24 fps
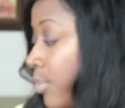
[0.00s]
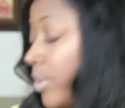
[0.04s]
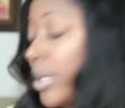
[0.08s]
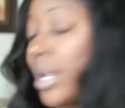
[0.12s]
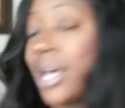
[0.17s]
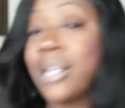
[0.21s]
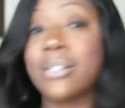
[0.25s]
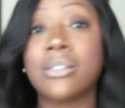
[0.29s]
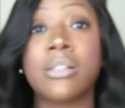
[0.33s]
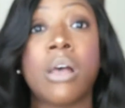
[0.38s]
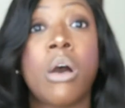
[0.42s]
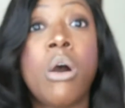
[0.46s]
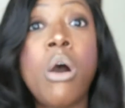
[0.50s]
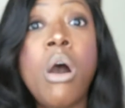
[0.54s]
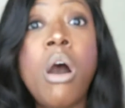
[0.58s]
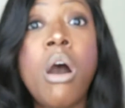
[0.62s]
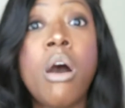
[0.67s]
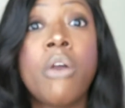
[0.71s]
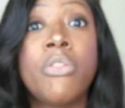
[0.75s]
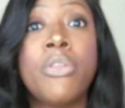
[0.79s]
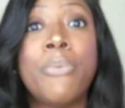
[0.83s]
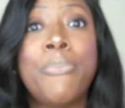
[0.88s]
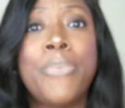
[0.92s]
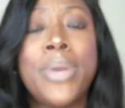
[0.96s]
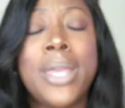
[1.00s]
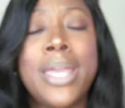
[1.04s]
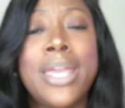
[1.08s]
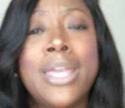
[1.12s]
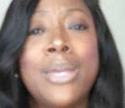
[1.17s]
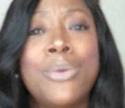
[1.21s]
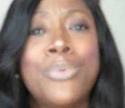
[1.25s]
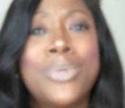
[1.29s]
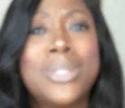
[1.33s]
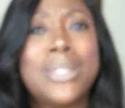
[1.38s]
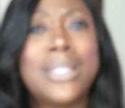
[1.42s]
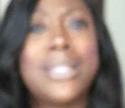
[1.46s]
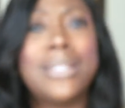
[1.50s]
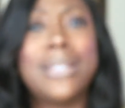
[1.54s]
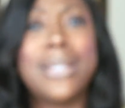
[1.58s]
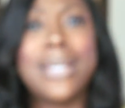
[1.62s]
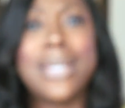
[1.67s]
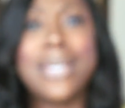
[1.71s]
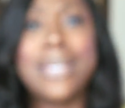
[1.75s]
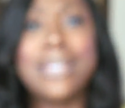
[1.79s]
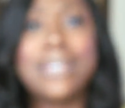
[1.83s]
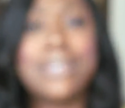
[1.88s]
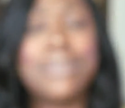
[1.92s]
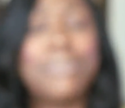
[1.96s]
when I saw all the pink with the
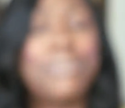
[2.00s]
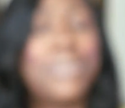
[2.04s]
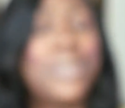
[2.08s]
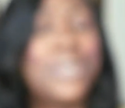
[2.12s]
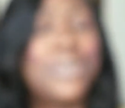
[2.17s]
little hints of